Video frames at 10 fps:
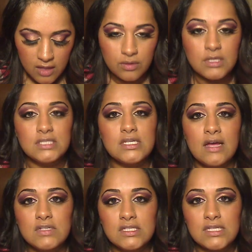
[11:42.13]
The reason
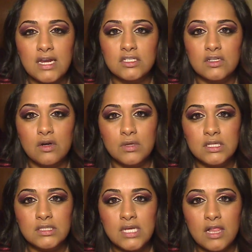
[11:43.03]
I've decided to go with
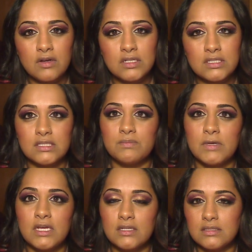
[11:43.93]
this color is it's
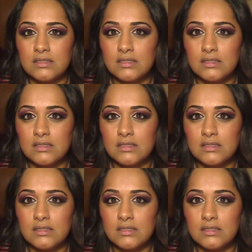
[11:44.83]
because